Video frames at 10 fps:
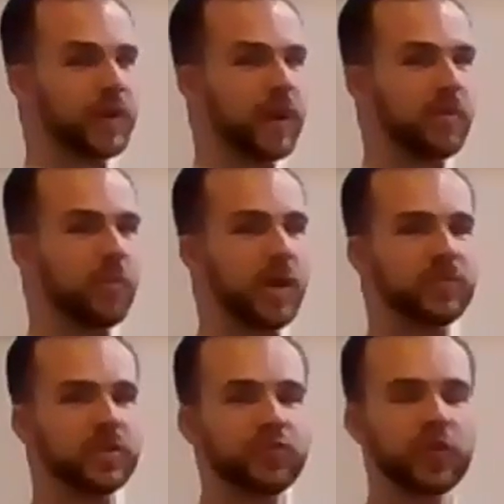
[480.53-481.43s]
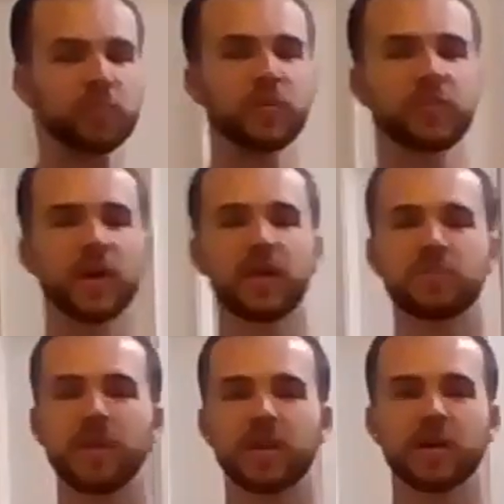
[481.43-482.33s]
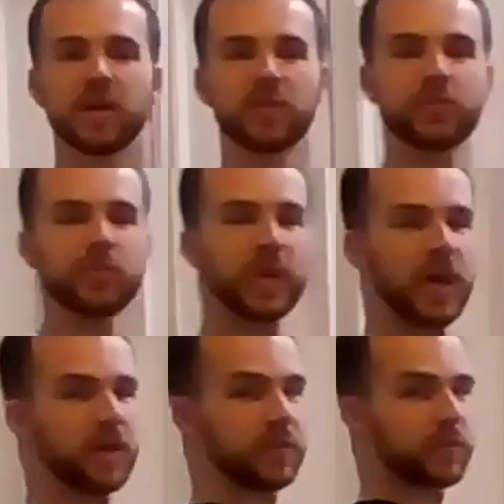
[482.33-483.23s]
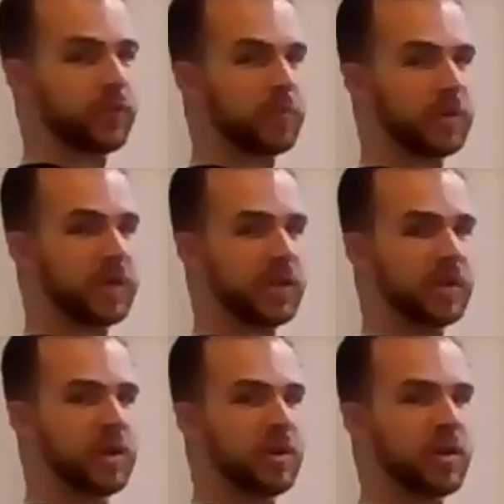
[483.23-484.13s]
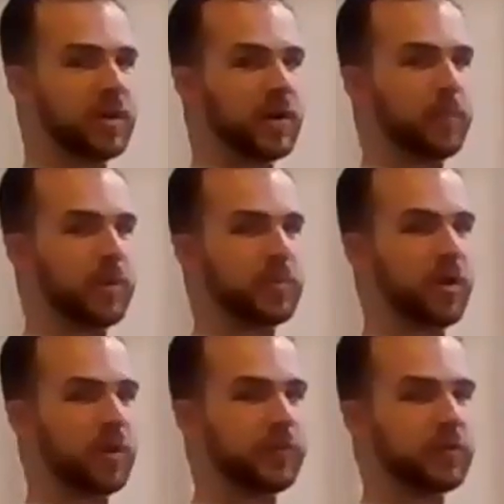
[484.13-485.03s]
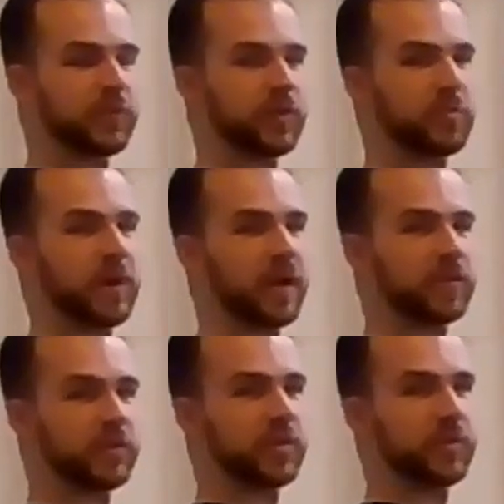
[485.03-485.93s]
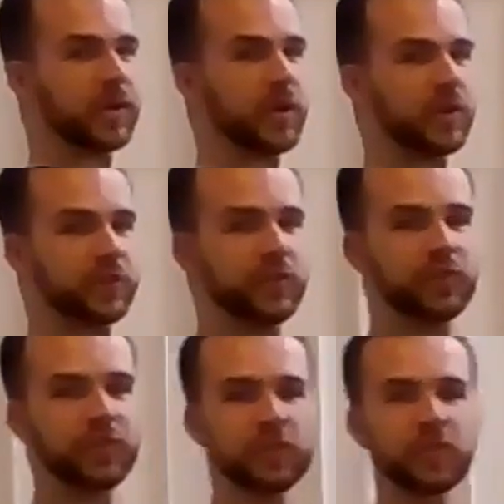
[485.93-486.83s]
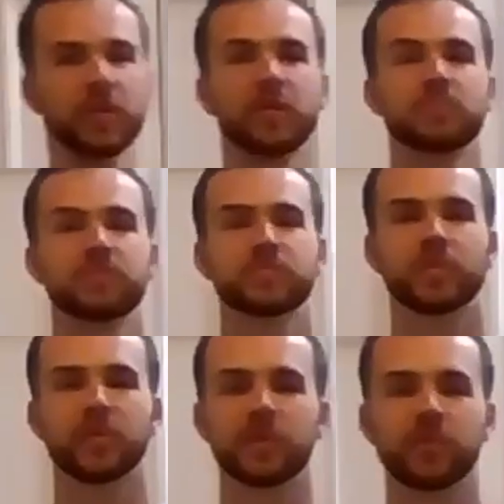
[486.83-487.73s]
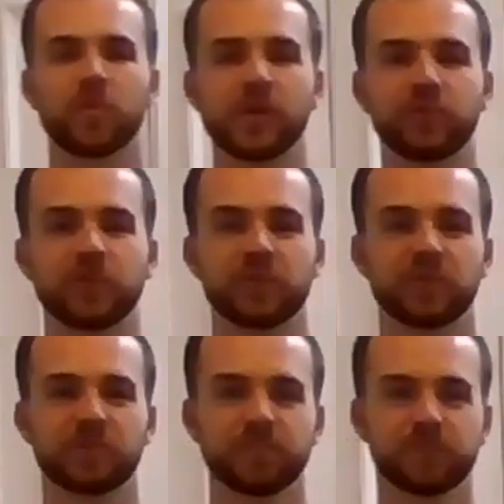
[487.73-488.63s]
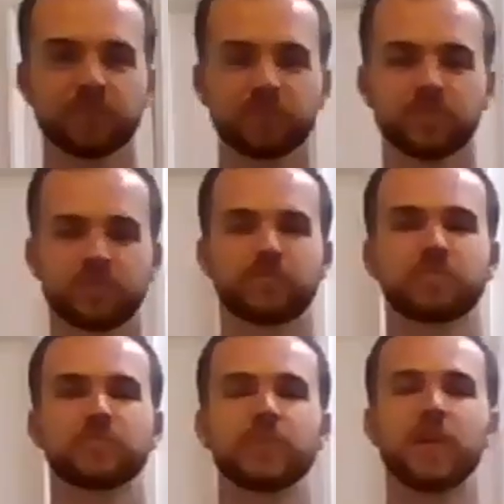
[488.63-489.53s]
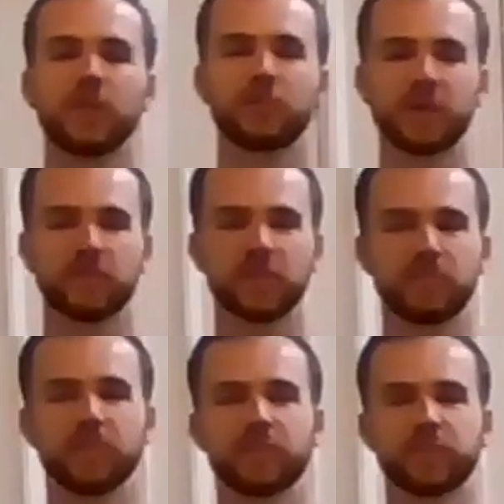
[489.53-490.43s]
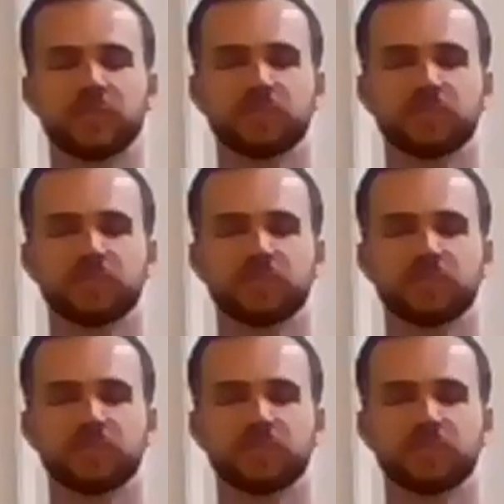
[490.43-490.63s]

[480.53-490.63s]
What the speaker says: And then whatever adjustments I had to make, I'll do that. So for me, I bring my arms a little further back. So there we go. I just adjusted it 3 or 4 inches. And there's my set position.